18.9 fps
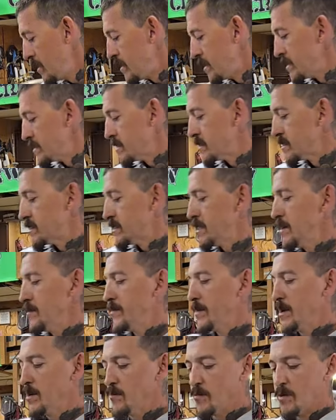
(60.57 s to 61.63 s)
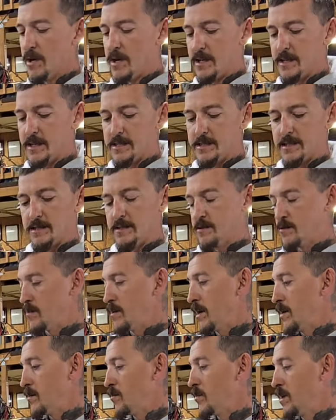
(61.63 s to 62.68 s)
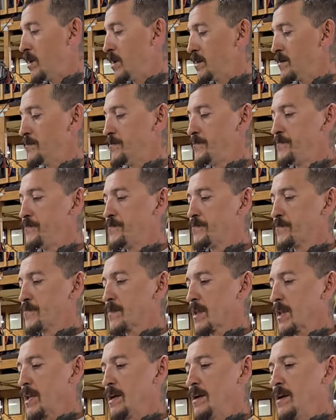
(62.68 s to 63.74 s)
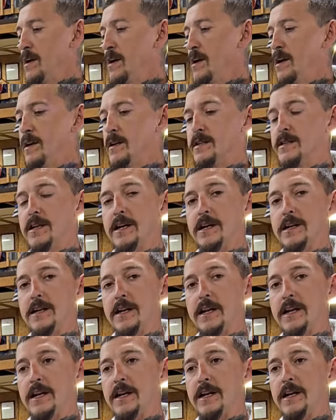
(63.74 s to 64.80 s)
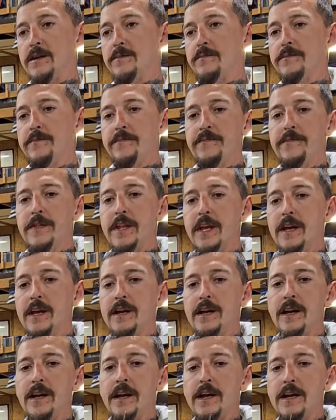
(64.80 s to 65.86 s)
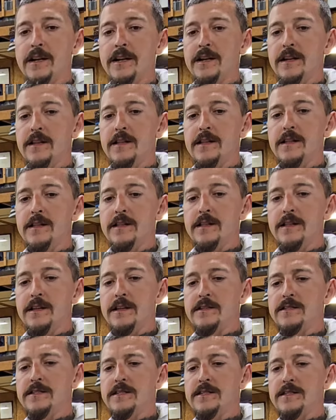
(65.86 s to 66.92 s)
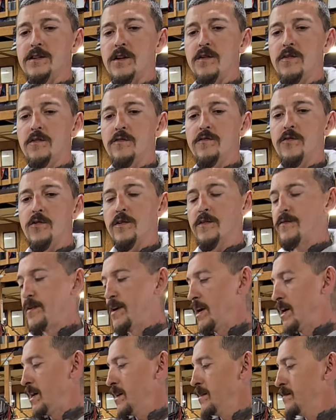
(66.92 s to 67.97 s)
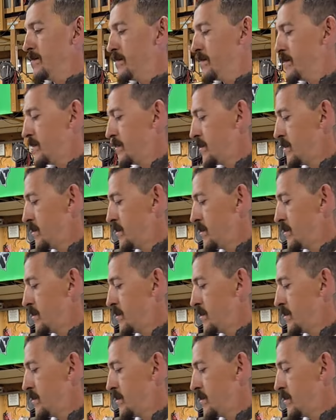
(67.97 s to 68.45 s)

This is CP1. This is grade 1 titanium. And this is 0.45